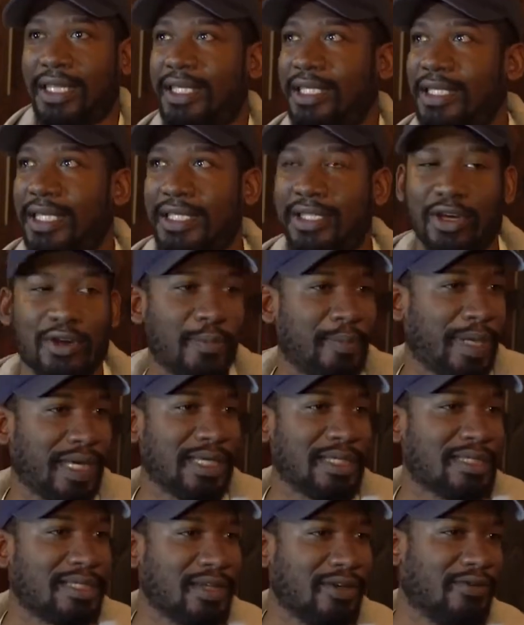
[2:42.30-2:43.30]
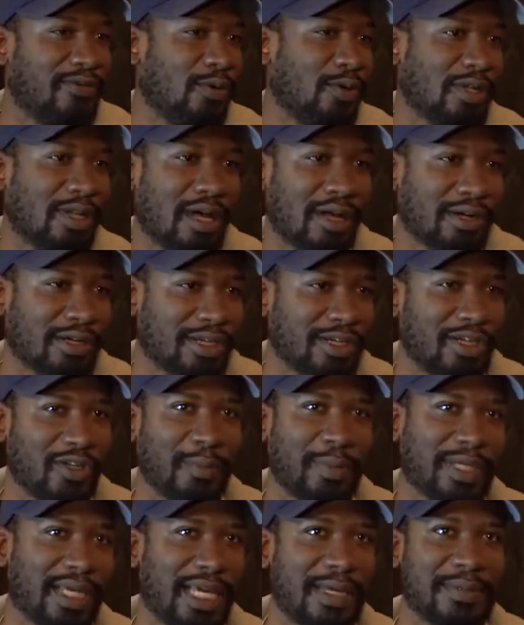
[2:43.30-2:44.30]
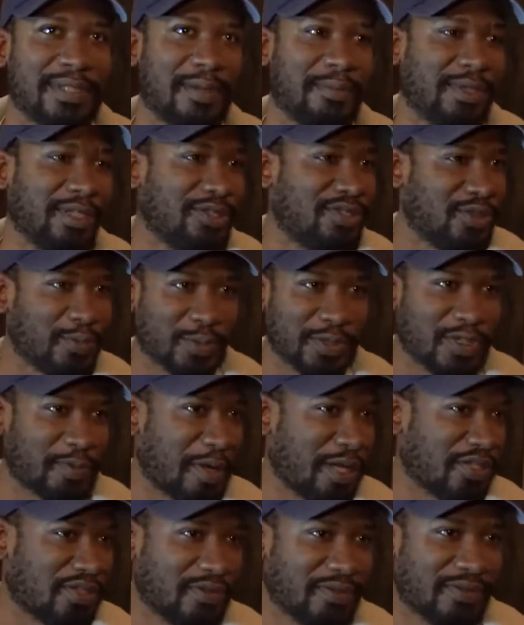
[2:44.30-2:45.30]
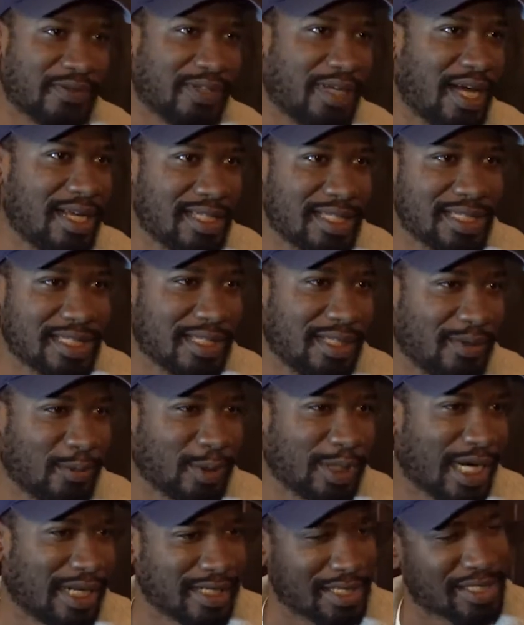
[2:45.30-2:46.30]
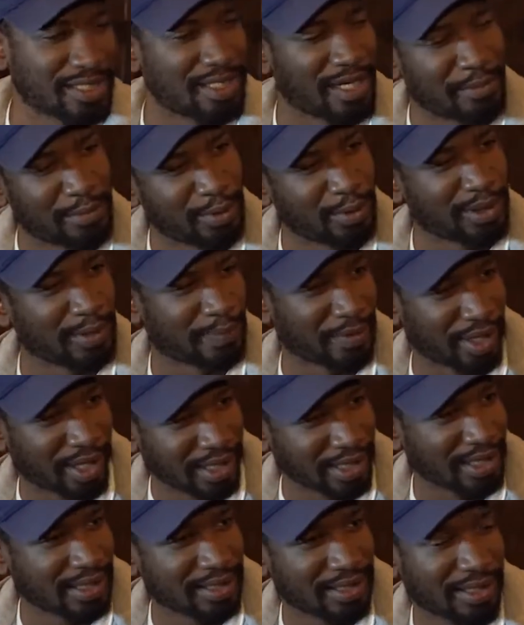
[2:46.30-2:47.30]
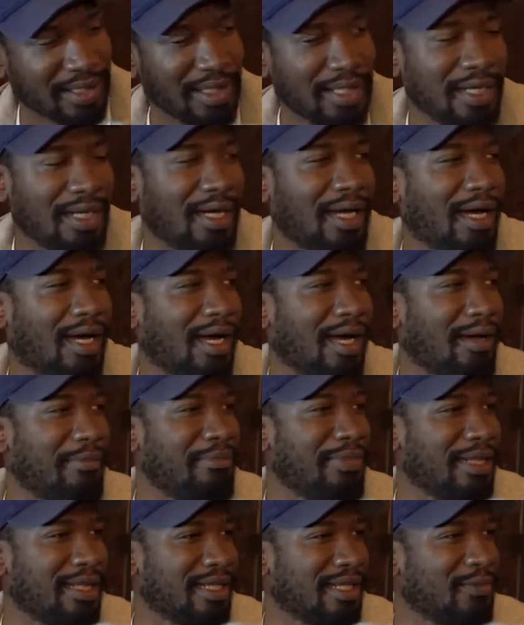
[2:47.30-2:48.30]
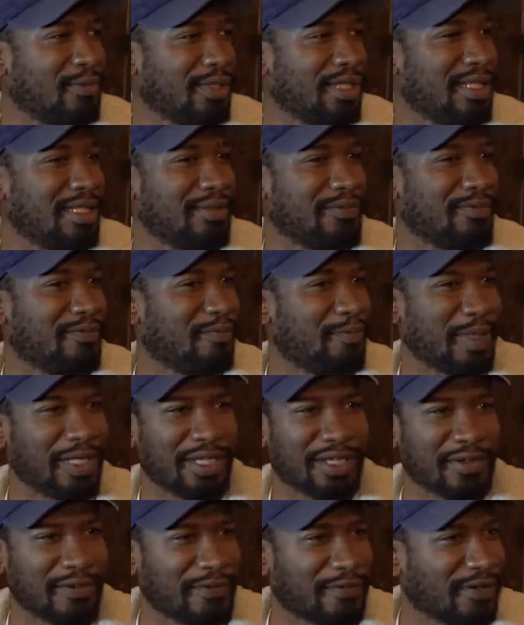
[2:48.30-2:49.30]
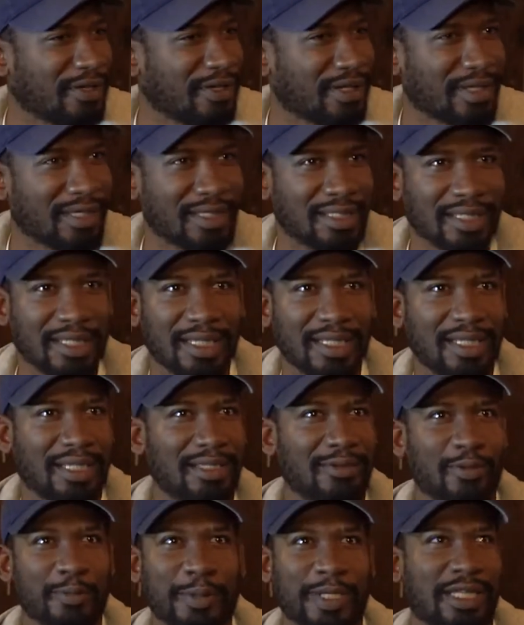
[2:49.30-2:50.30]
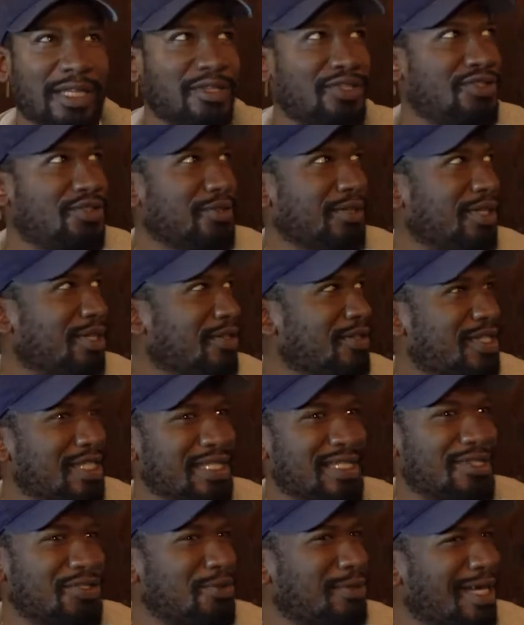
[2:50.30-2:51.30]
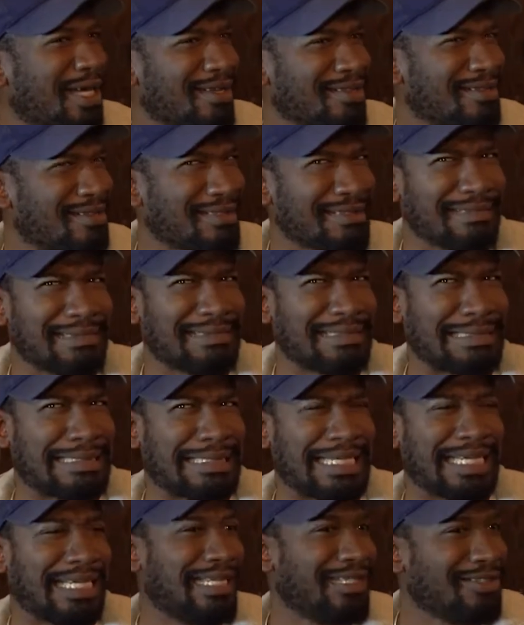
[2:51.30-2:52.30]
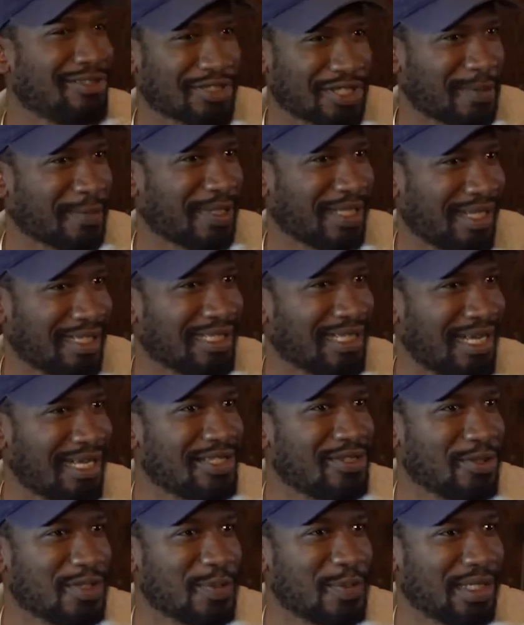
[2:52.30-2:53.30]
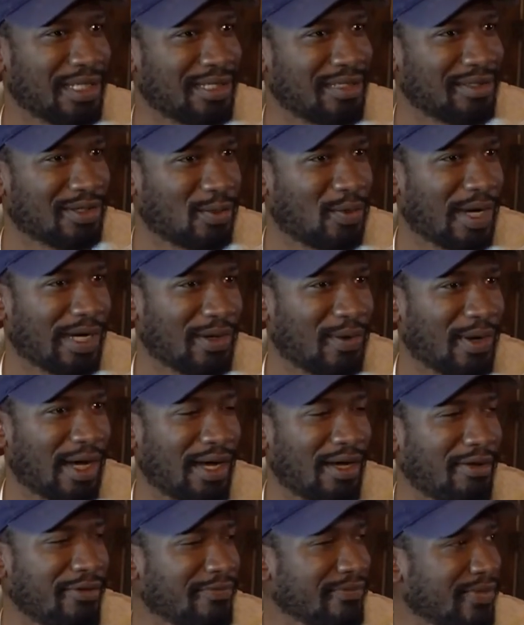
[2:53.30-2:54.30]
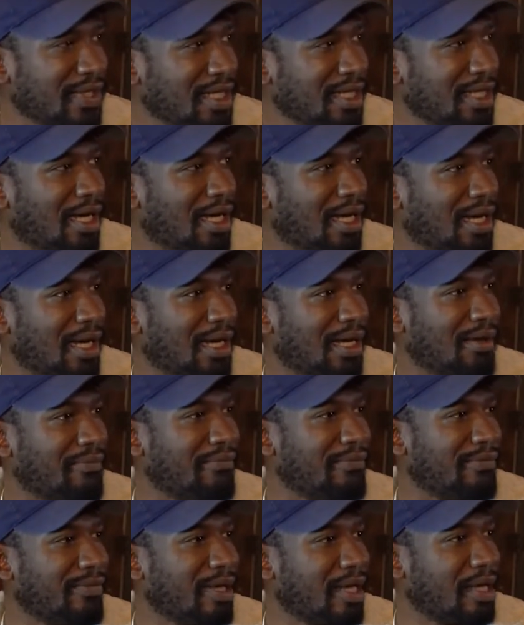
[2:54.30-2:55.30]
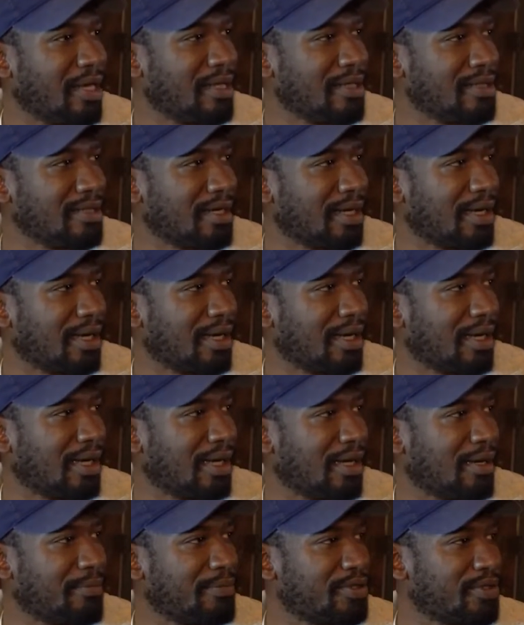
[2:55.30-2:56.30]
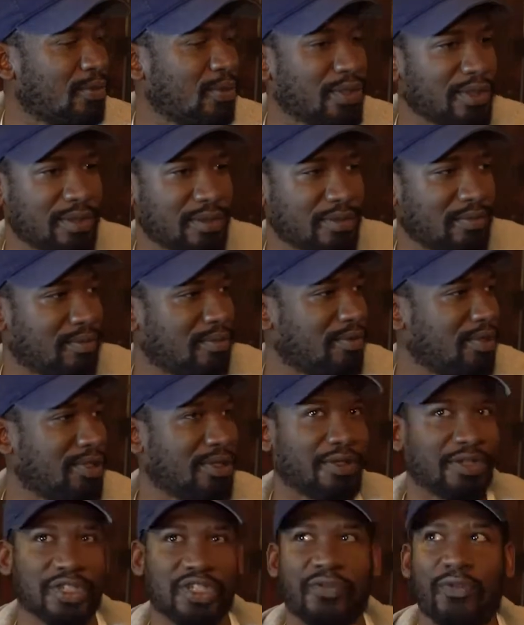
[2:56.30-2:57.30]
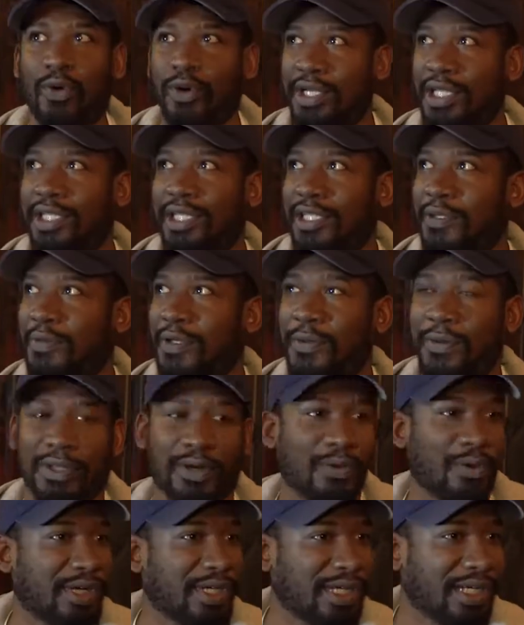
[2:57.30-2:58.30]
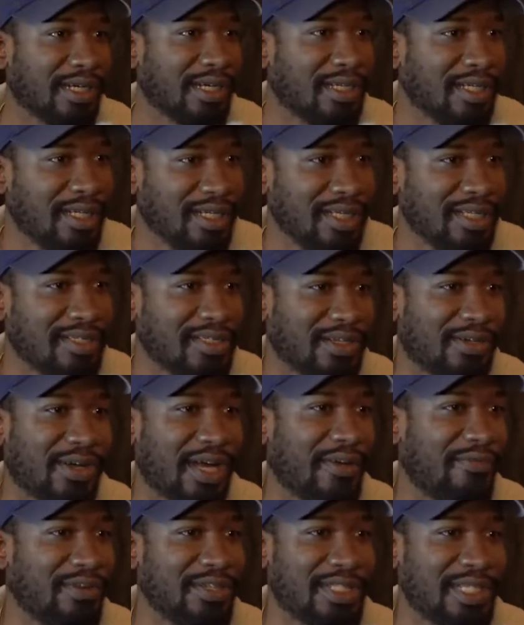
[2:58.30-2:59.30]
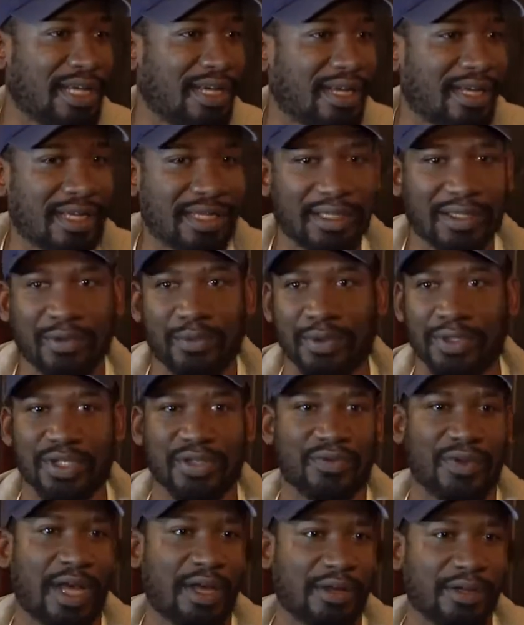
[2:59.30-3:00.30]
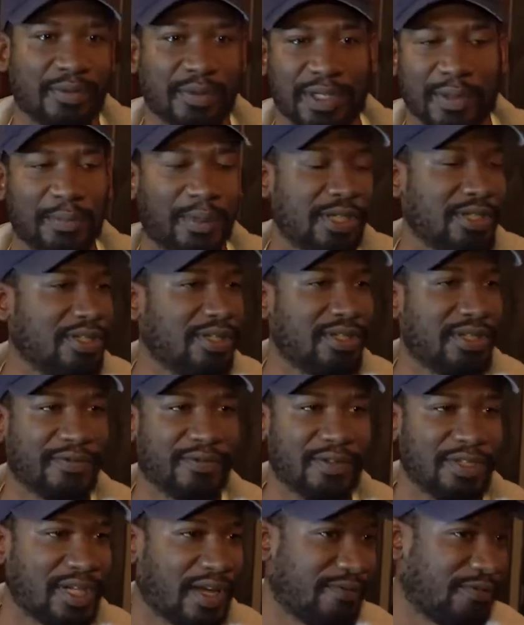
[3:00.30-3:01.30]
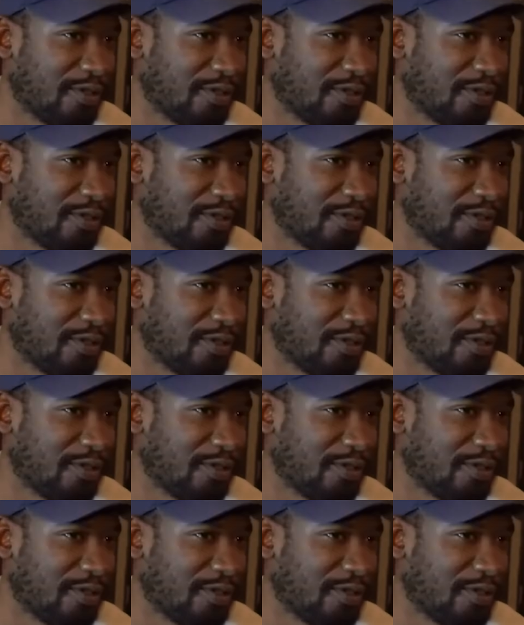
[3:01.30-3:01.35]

mean, this is home base, so Fort Lauderdale became something super special for us. We kind of stumbled upon it, um, but then we've been here for we've been in this studio since 2010 or something like that. So it's been quite a while. Um, and uh, so we, you know, there's 46 people that work here. So every day we're surrounded with a bunch of different